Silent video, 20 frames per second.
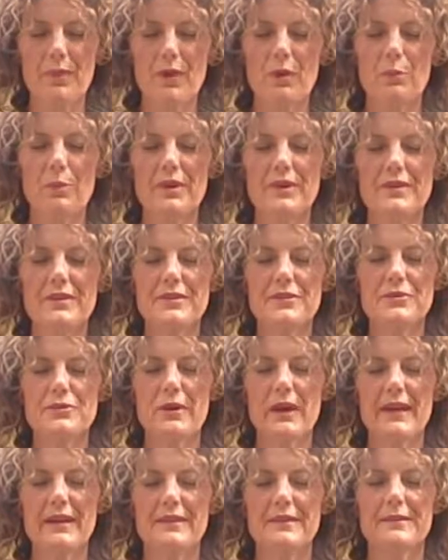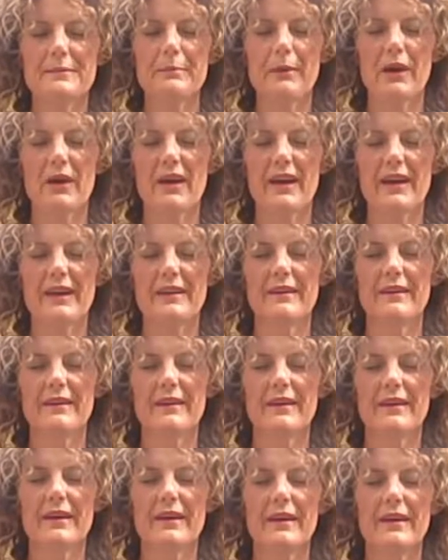with a straight
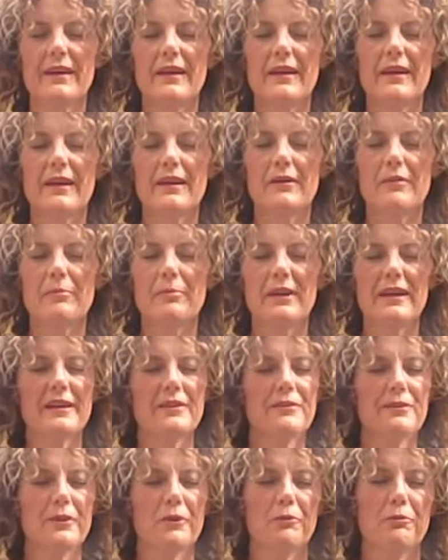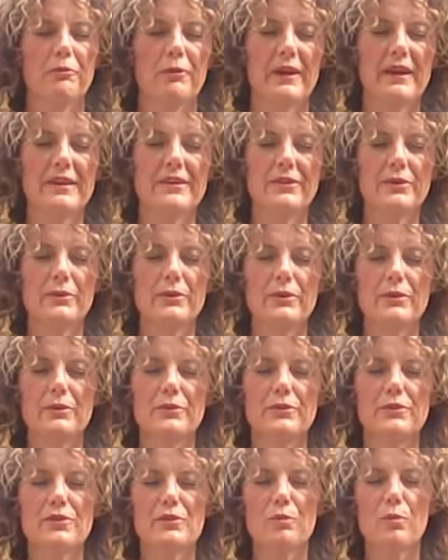spine. Please feel free to
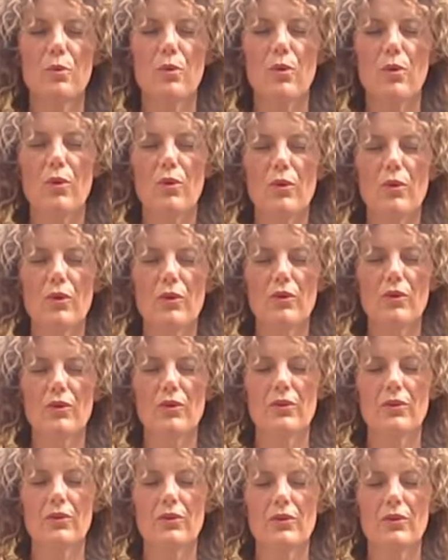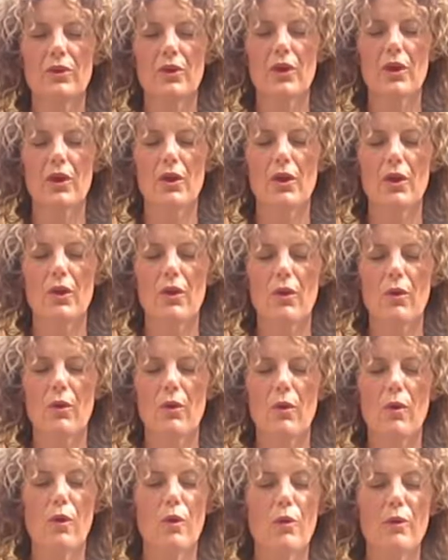use the wall
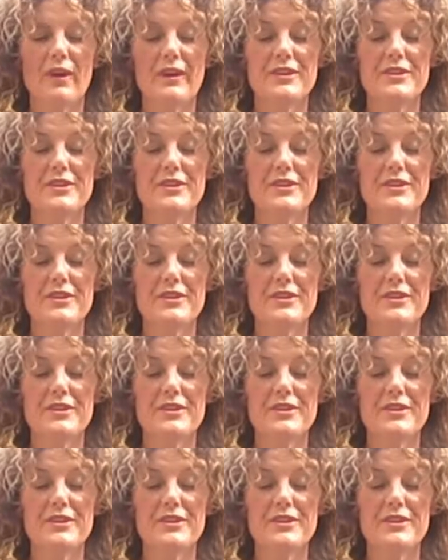or a